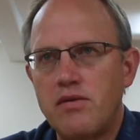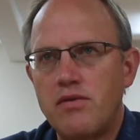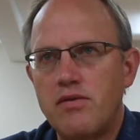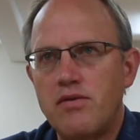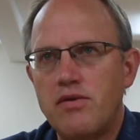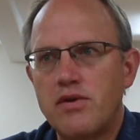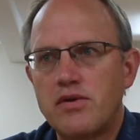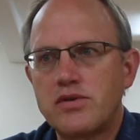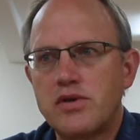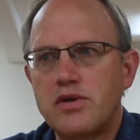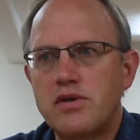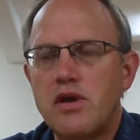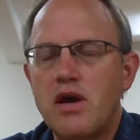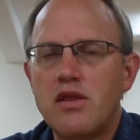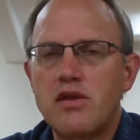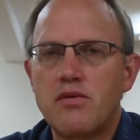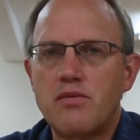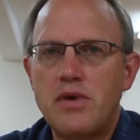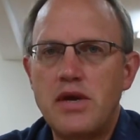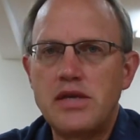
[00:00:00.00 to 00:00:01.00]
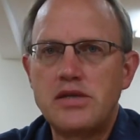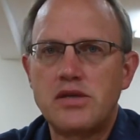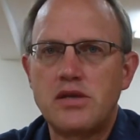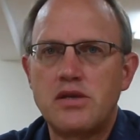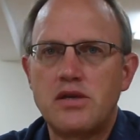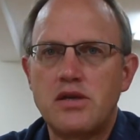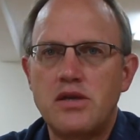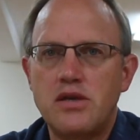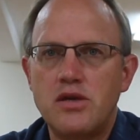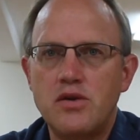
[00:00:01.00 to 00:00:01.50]
There's another reason
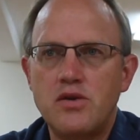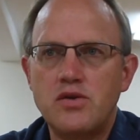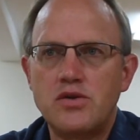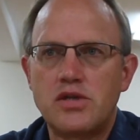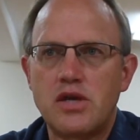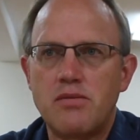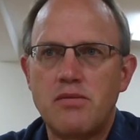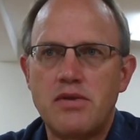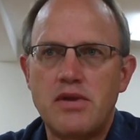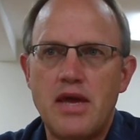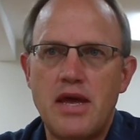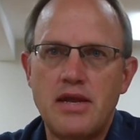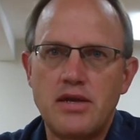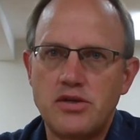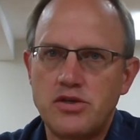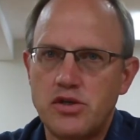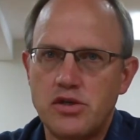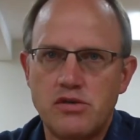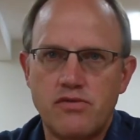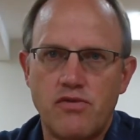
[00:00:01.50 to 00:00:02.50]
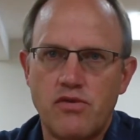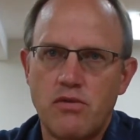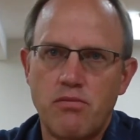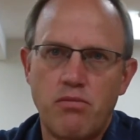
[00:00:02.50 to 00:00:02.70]
to use them, and that is just for the